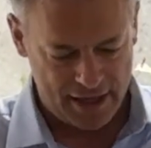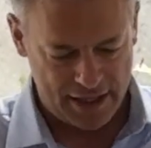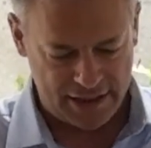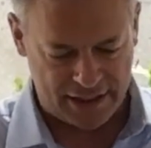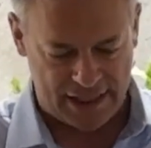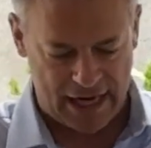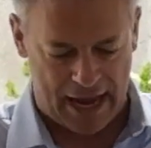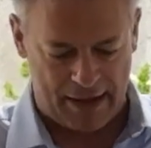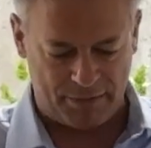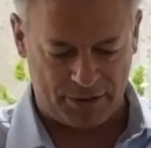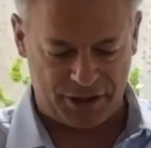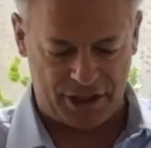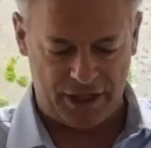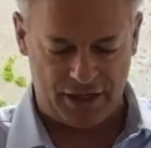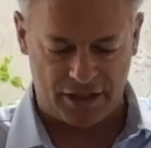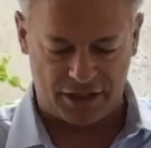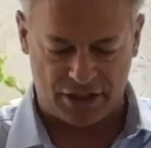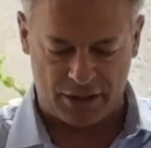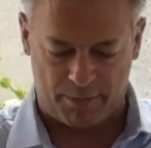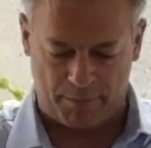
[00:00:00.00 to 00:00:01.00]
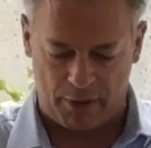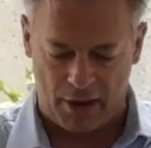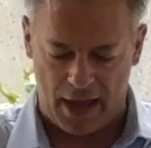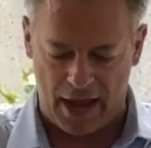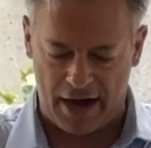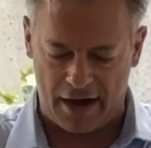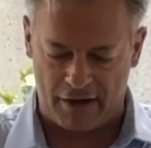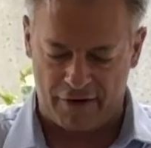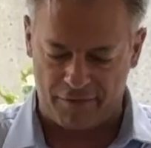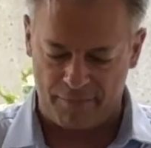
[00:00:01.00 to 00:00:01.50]
establishing a
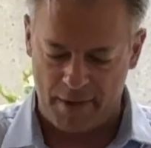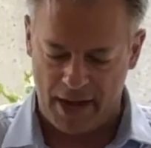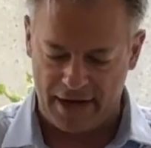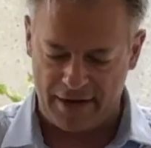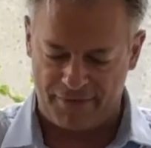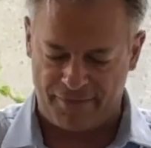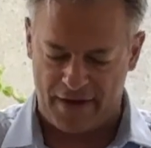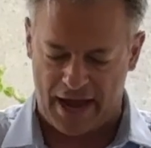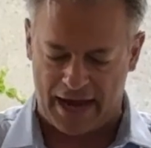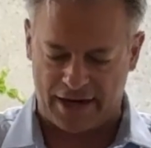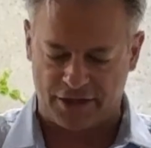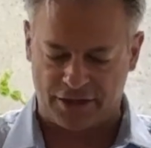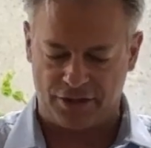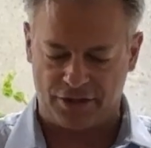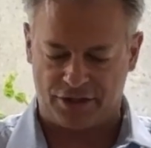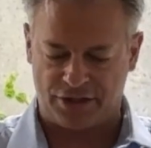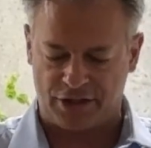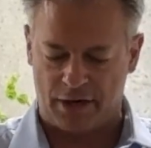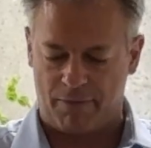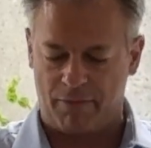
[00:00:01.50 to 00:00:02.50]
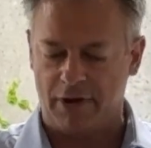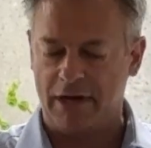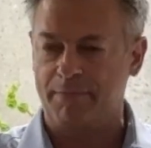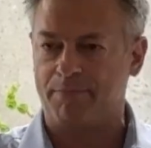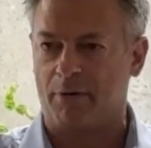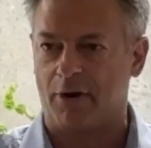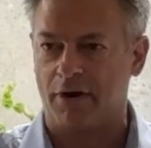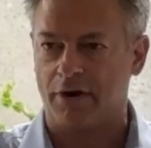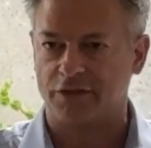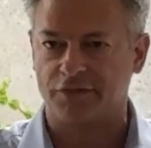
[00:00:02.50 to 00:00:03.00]
supplier of manufactured
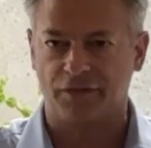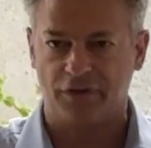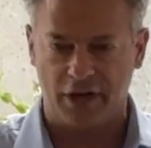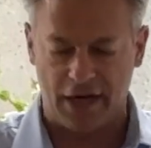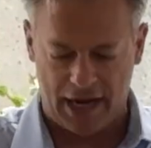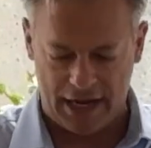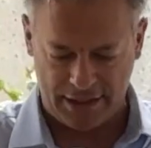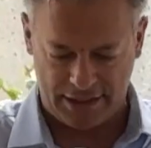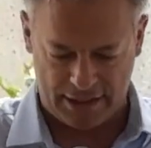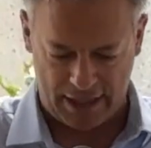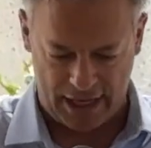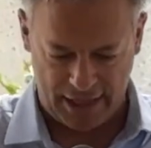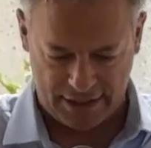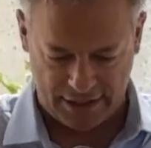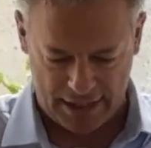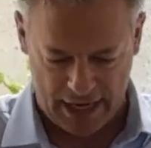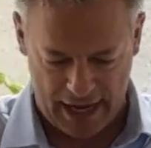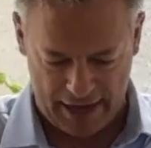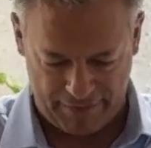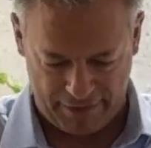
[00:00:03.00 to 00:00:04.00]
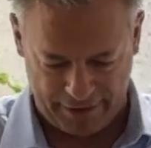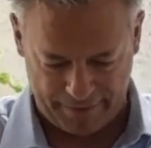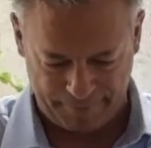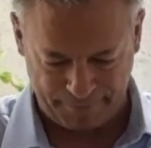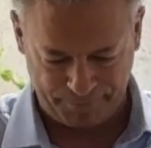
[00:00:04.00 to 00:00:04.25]
submarine parts for the United States Navy.